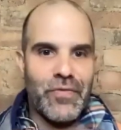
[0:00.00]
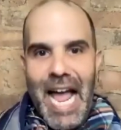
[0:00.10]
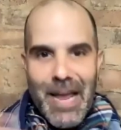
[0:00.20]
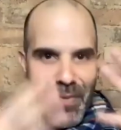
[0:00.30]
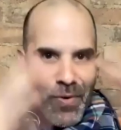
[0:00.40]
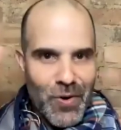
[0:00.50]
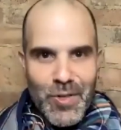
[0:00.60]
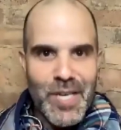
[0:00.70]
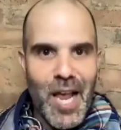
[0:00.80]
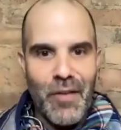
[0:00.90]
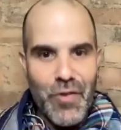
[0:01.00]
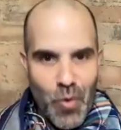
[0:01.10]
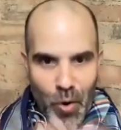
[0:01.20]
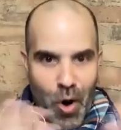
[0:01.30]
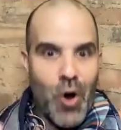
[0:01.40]
fibers of
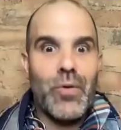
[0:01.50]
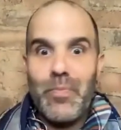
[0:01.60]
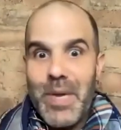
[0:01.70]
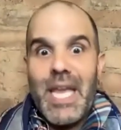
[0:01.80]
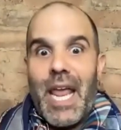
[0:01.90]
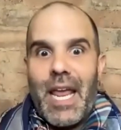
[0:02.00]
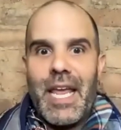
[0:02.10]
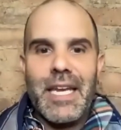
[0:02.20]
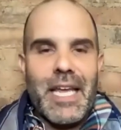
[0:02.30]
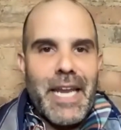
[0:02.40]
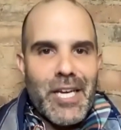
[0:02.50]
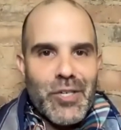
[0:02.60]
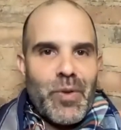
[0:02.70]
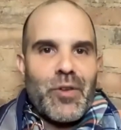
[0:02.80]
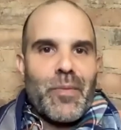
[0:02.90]
your own being in
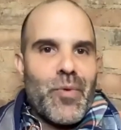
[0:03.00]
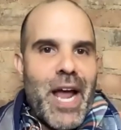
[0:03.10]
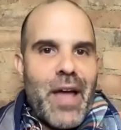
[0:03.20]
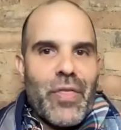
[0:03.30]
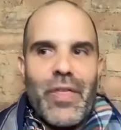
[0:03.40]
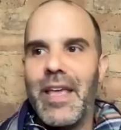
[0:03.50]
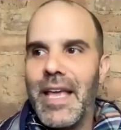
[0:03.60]
connection with your breath